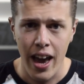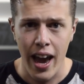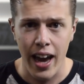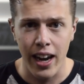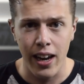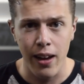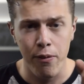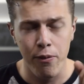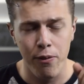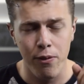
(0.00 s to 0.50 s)

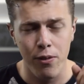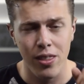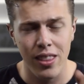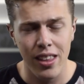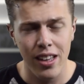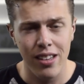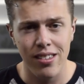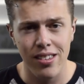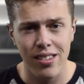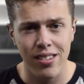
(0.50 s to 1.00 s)
and if
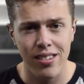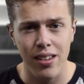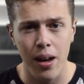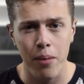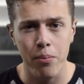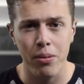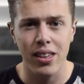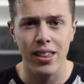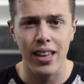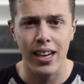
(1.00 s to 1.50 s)
this is
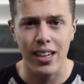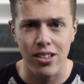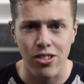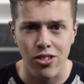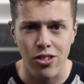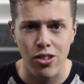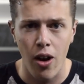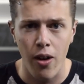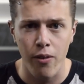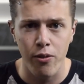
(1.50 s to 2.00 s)
something that can
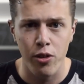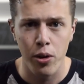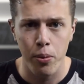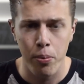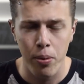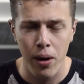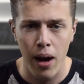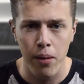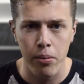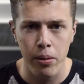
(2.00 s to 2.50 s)
solve your
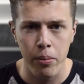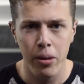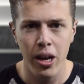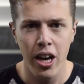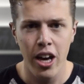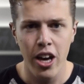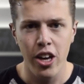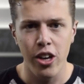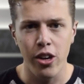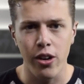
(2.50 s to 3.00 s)
problem,
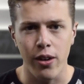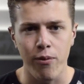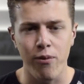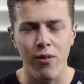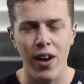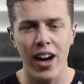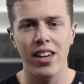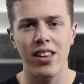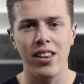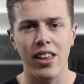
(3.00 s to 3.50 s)
you can
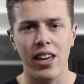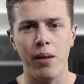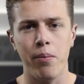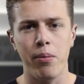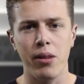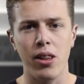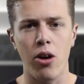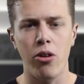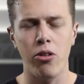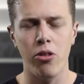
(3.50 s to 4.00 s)
find a link
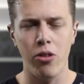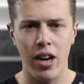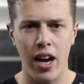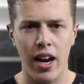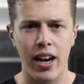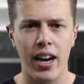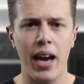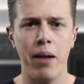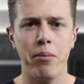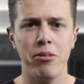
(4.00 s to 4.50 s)
below to it
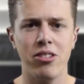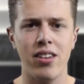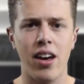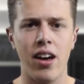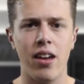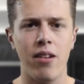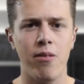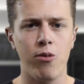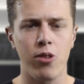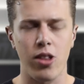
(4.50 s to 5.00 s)
on
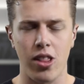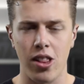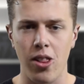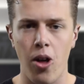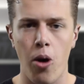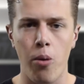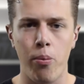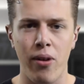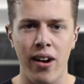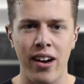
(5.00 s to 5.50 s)
Amazon for the
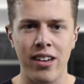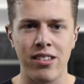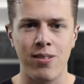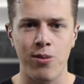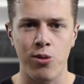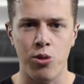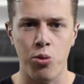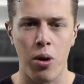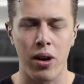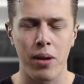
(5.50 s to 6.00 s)
low price
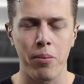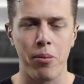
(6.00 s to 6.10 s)
of 20